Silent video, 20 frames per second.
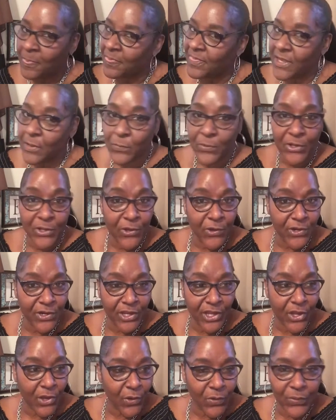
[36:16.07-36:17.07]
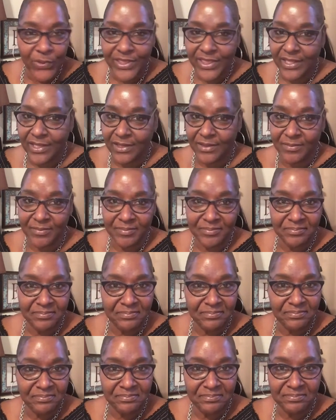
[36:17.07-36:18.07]
that we're going to go with him,
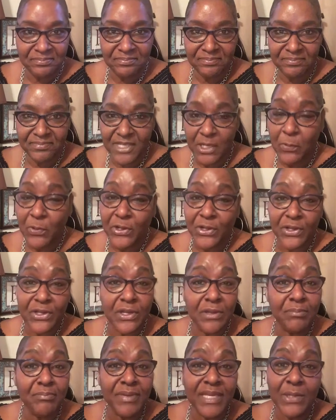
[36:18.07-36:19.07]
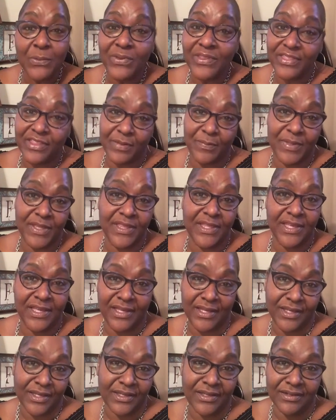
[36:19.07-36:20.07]
that we're going to be with him in the
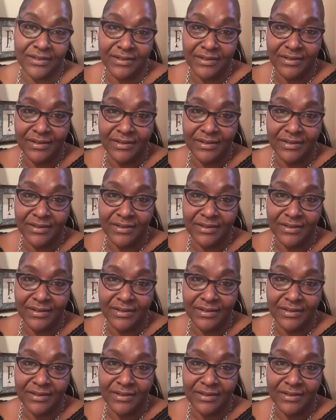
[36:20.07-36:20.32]
end.